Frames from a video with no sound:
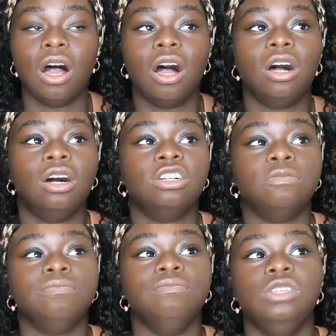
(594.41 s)

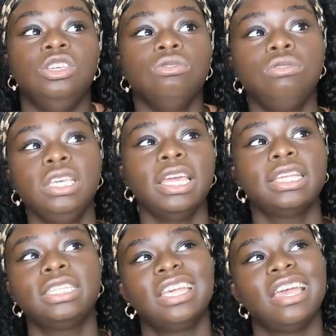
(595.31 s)

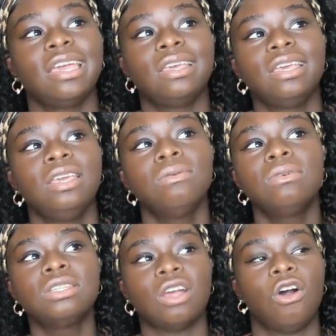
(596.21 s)
UTSA, he
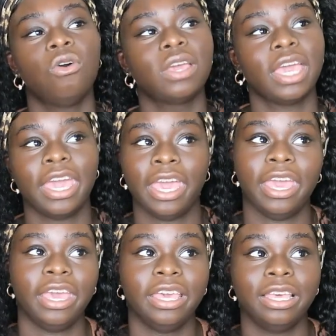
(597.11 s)
was
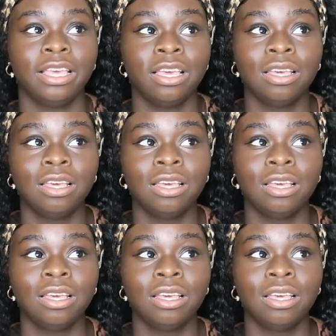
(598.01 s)
okay.